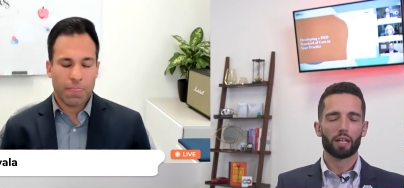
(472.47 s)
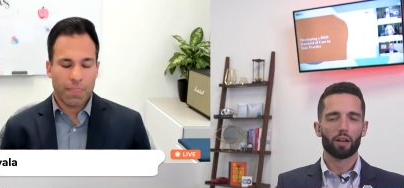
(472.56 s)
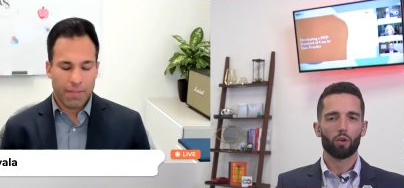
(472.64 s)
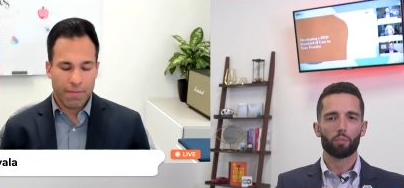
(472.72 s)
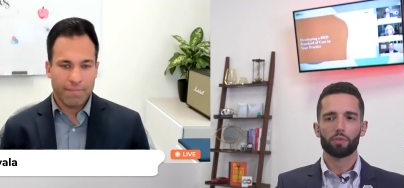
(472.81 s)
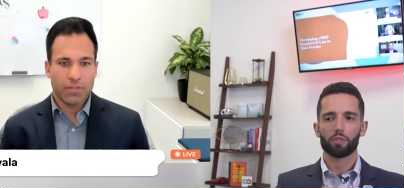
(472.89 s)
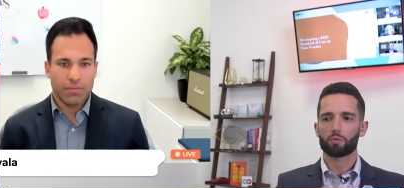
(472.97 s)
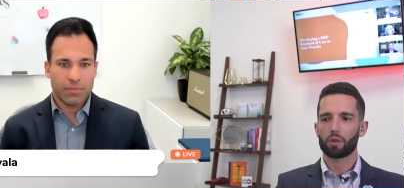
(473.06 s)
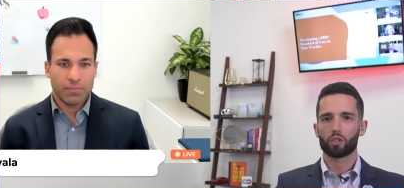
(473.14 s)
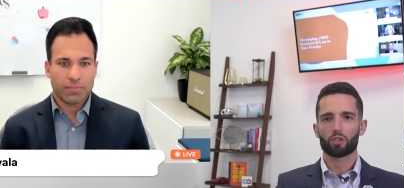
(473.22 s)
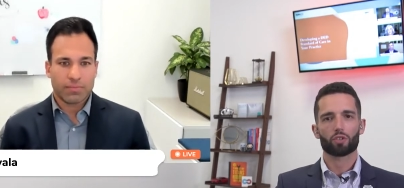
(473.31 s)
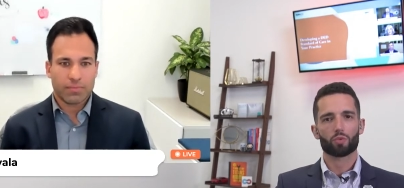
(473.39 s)
Speaker 1: it help these
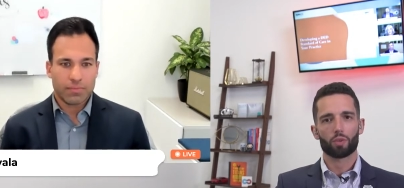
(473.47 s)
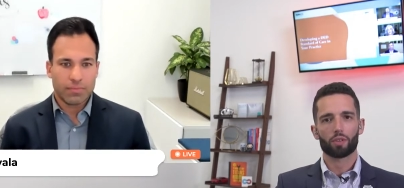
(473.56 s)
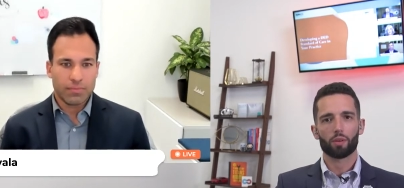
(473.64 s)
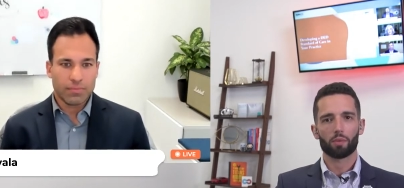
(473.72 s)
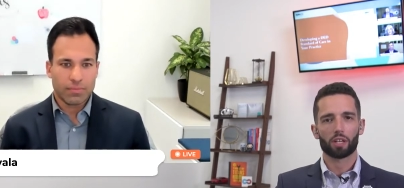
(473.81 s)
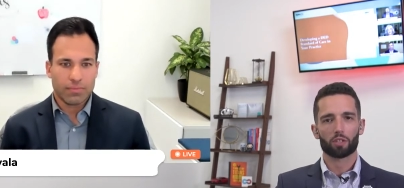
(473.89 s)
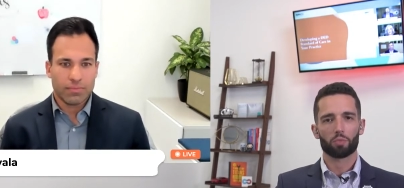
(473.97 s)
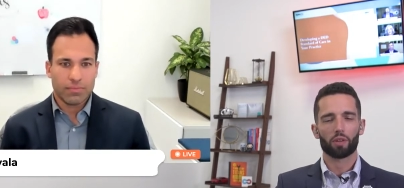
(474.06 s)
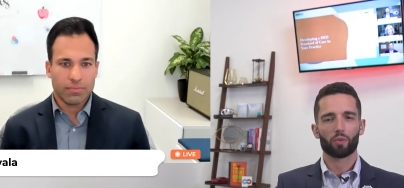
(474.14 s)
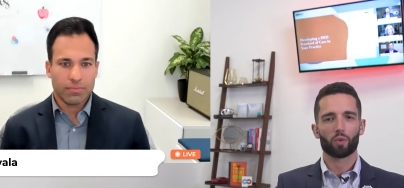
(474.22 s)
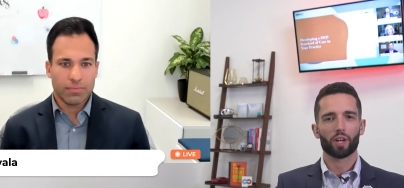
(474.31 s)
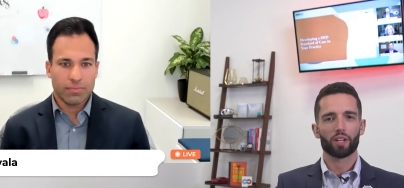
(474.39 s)
patients with Demodex
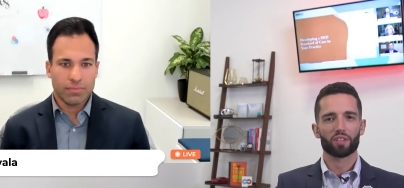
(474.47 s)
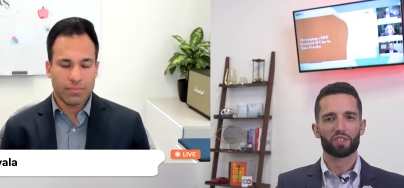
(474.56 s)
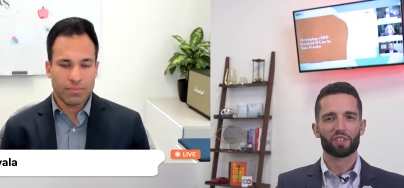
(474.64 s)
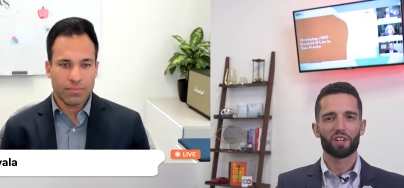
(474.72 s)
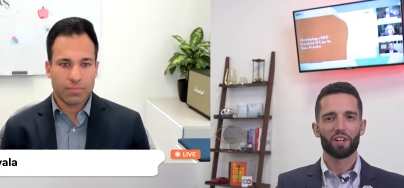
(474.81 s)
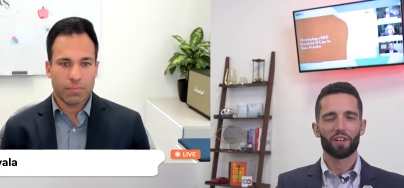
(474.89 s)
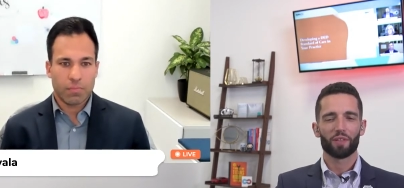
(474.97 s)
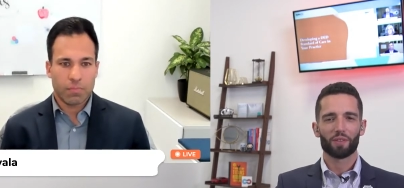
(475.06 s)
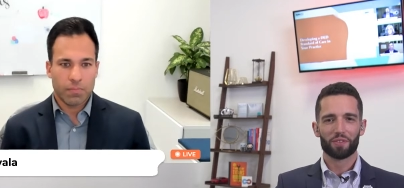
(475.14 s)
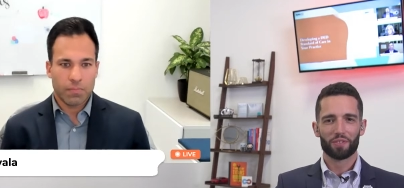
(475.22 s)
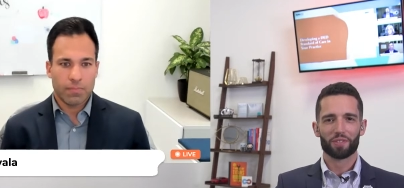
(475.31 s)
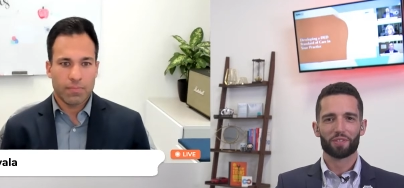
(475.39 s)
blepharitis?
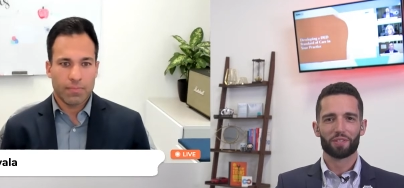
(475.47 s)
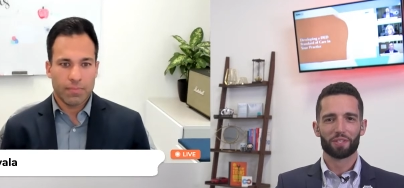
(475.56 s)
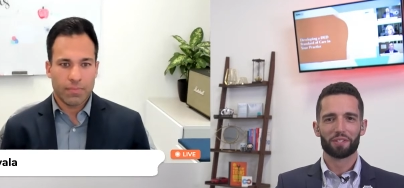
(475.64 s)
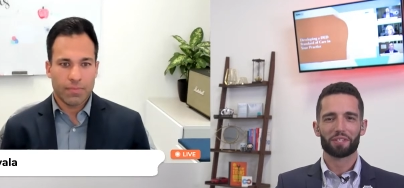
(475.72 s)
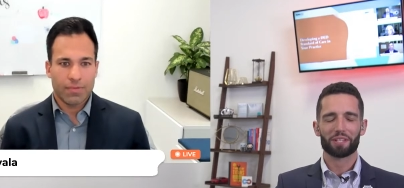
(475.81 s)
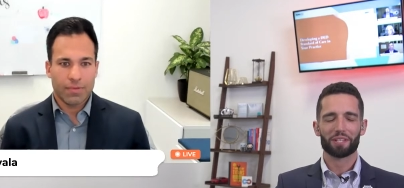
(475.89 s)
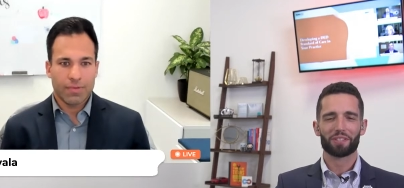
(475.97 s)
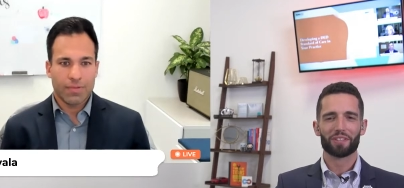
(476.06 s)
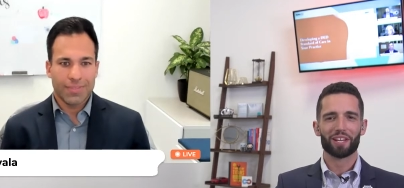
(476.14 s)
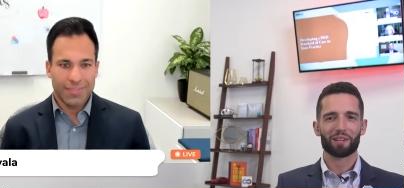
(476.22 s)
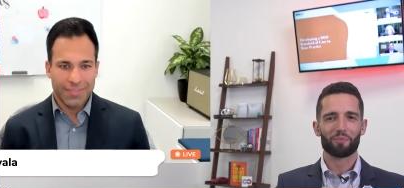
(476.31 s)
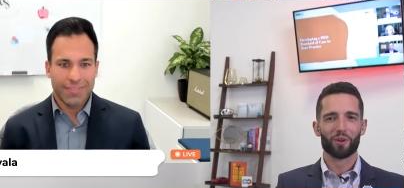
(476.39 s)
This is this is the
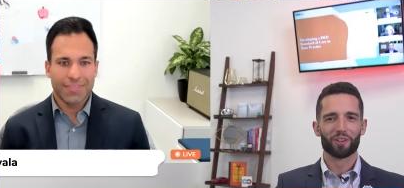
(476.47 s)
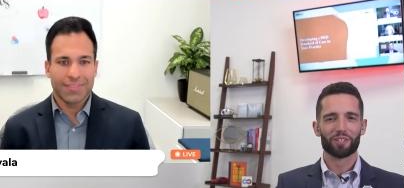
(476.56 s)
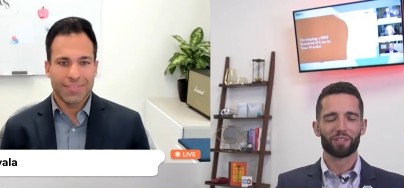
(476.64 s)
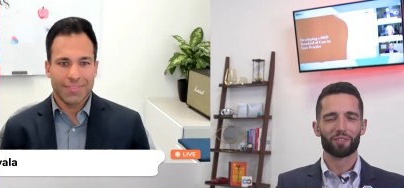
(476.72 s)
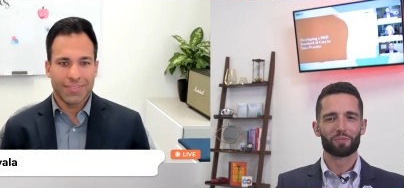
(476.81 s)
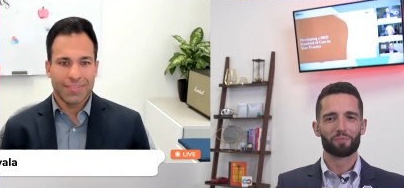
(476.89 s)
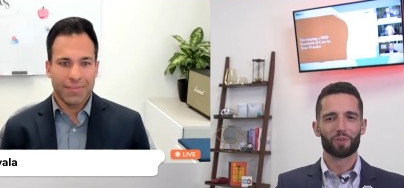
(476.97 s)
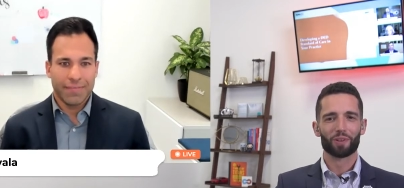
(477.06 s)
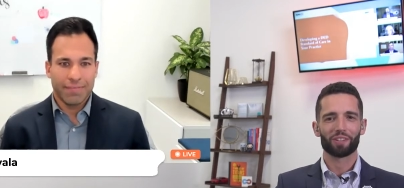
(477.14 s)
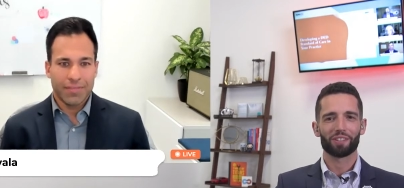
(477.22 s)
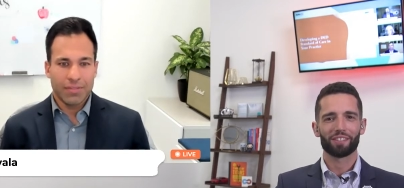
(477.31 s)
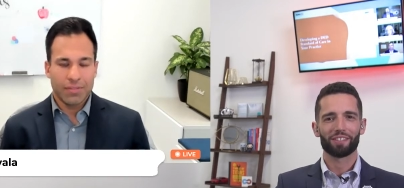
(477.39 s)
exciting part. Tell us
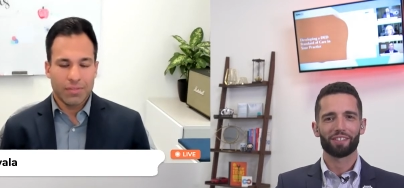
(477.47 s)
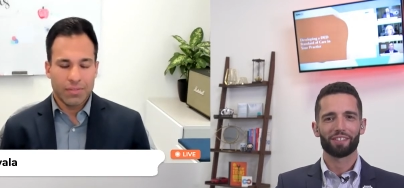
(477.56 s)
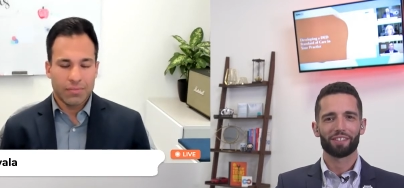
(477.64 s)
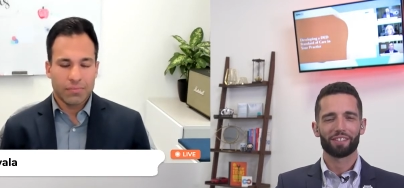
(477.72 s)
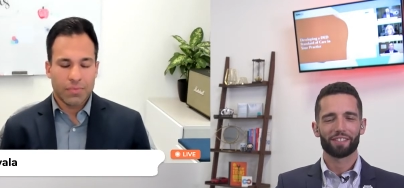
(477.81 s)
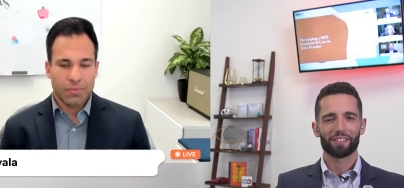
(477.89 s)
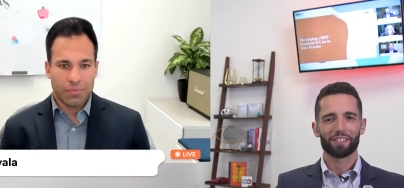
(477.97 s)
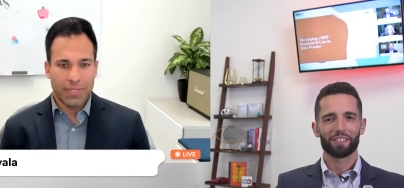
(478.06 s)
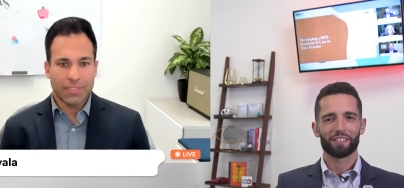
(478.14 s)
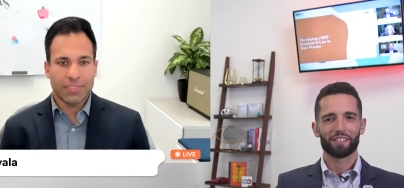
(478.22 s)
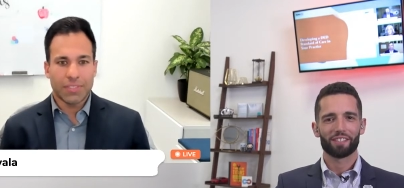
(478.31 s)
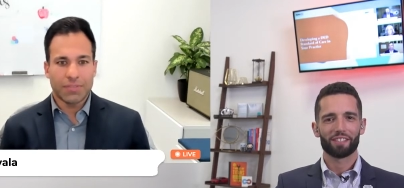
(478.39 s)
more.
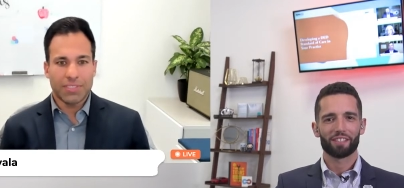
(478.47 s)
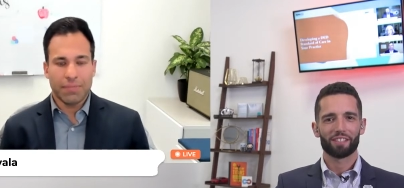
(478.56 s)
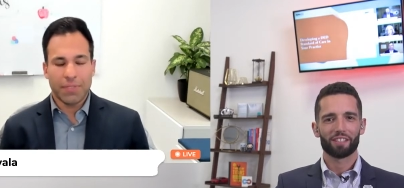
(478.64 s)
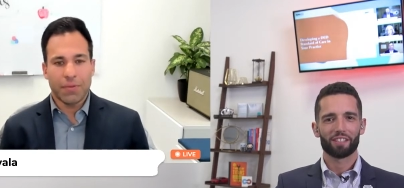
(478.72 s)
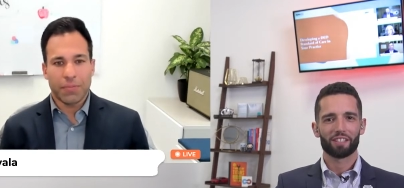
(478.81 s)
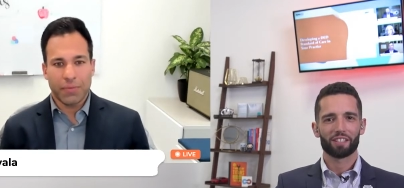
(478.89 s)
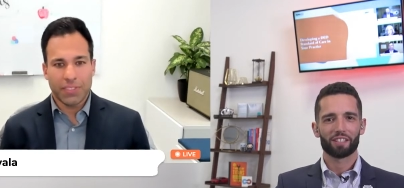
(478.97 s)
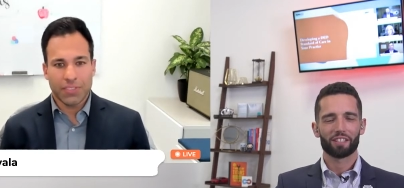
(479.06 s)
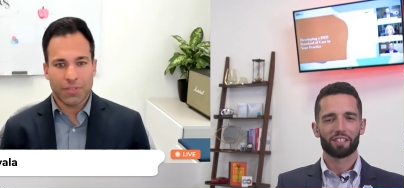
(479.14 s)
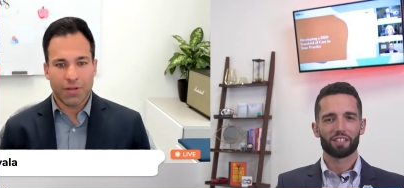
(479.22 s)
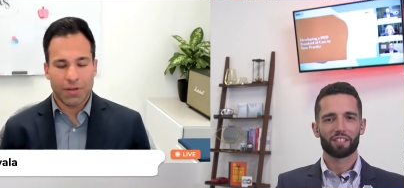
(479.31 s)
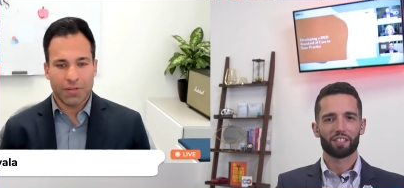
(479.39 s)
Speaker 2: Right. So, TP-03
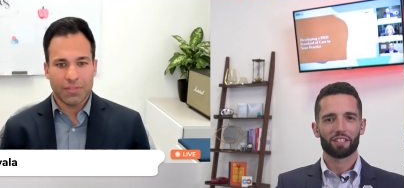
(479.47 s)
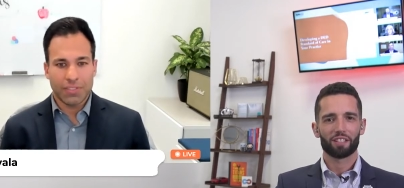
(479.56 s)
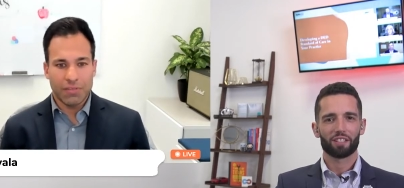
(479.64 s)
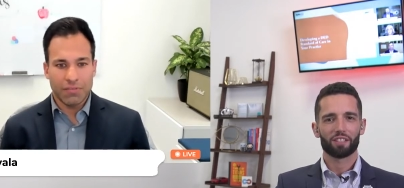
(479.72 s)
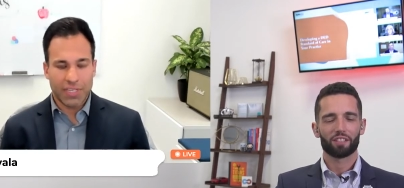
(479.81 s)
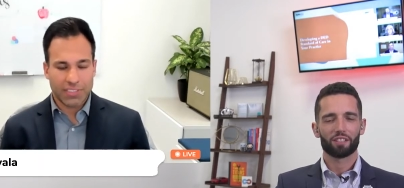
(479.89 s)
is our lead